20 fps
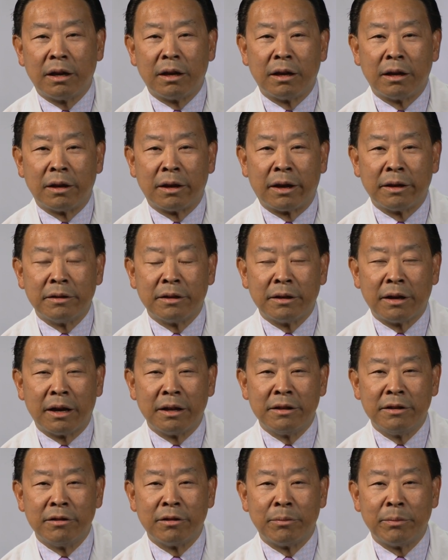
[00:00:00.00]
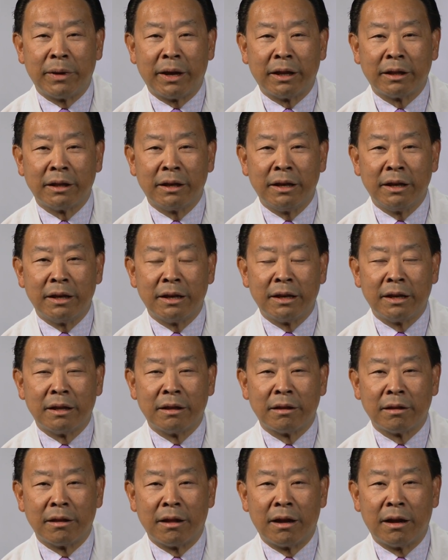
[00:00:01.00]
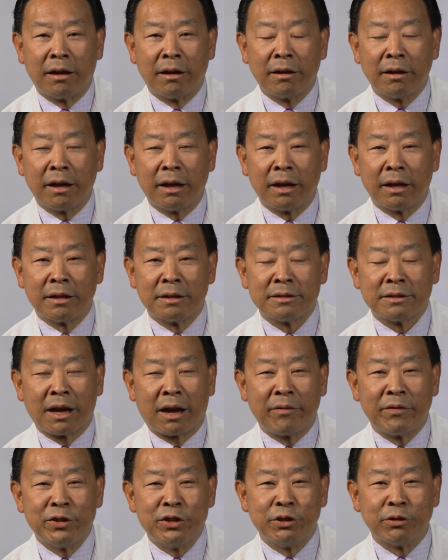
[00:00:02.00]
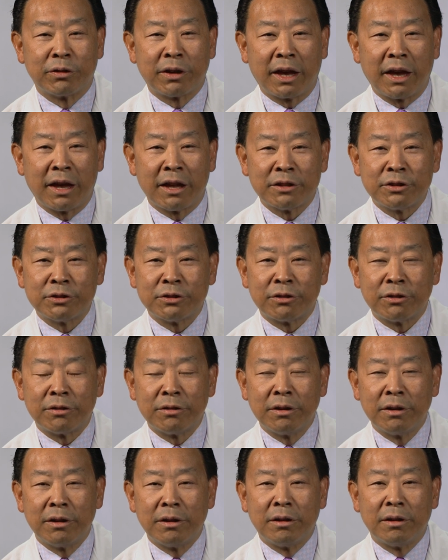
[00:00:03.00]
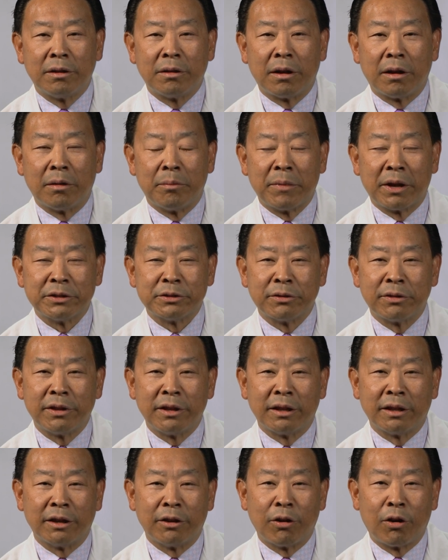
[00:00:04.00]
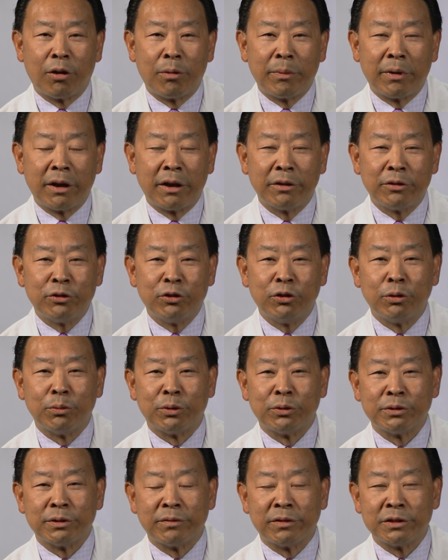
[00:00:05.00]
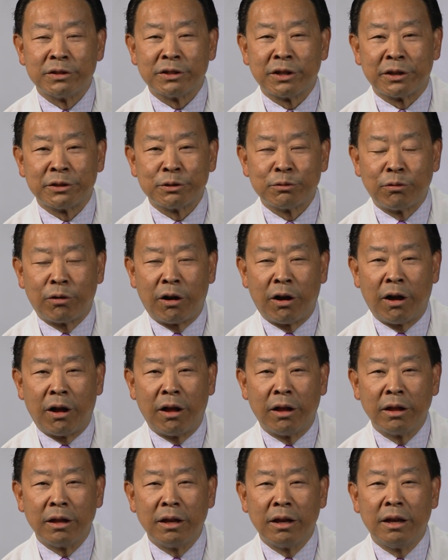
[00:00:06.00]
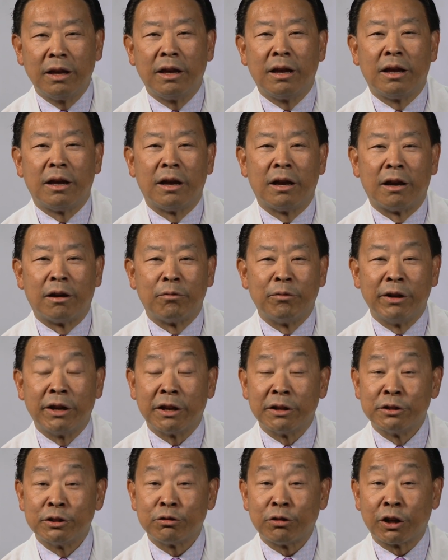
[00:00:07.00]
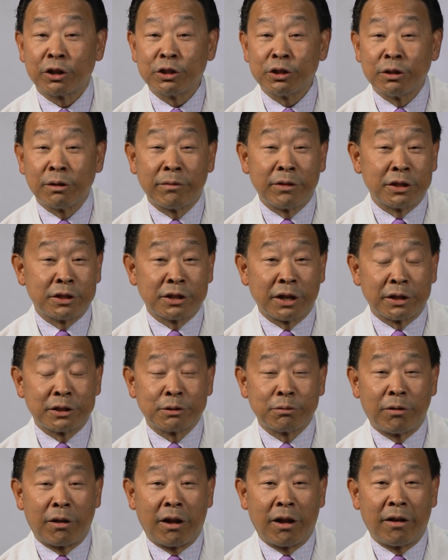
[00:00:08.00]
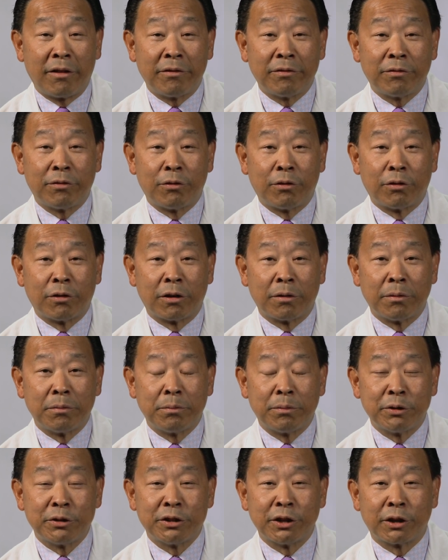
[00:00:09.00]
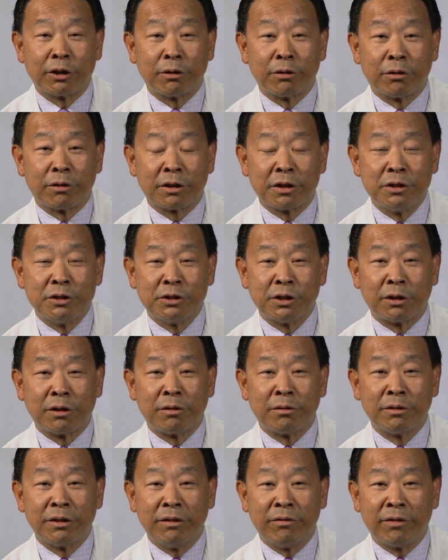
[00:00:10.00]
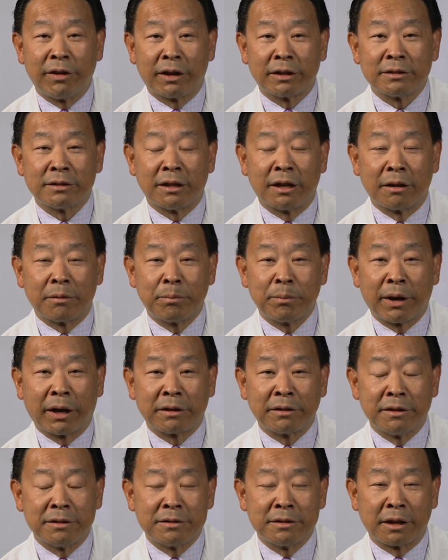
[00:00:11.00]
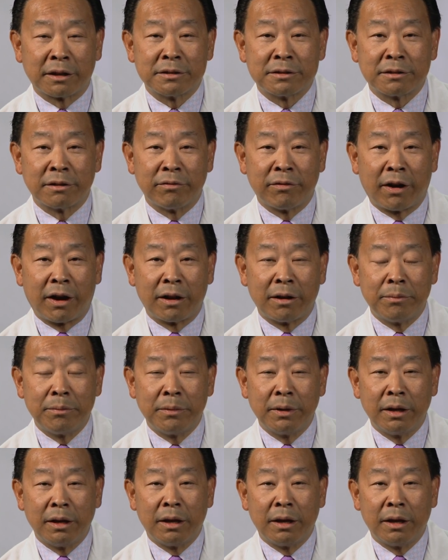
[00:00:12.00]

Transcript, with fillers: Uh, I deal mainly in lung and esophageal cancer, uh, mesothelioma, tumors of the chest wall, uh, reconstruction of the chest wall for particular congenital defects like pectus excavatum,